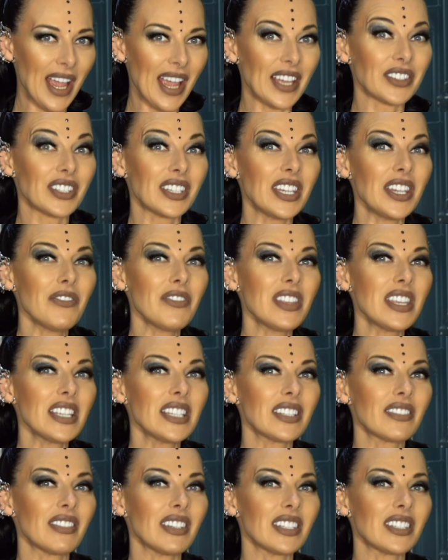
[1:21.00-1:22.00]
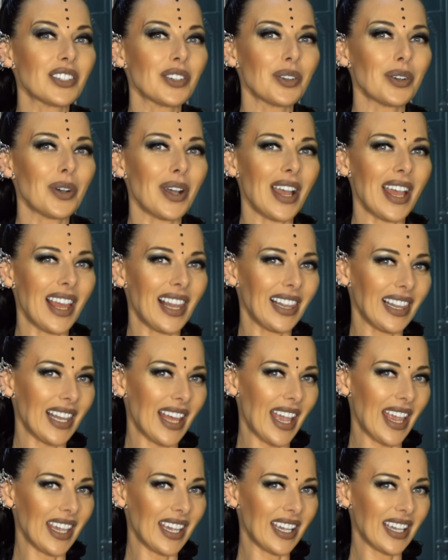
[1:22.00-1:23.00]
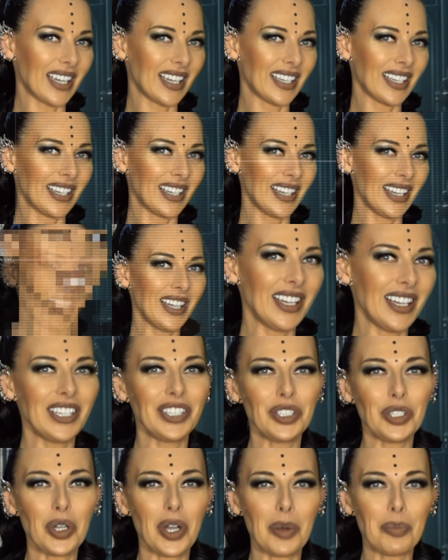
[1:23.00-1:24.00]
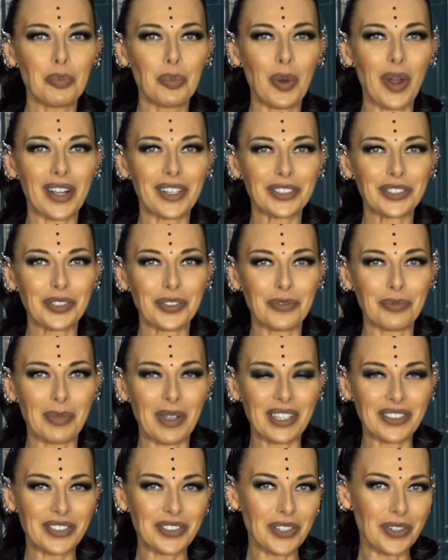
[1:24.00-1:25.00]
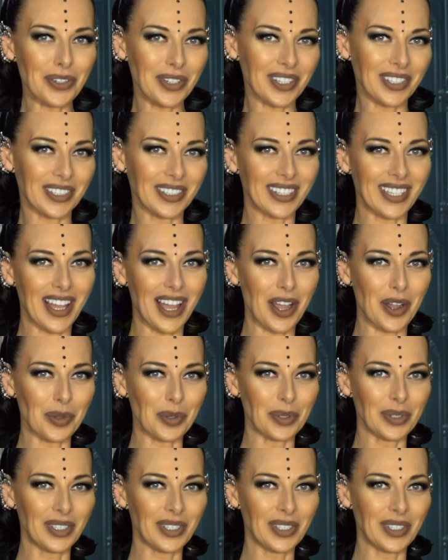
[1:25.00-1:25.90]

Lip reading: and give this video a like. You are part of my circle now.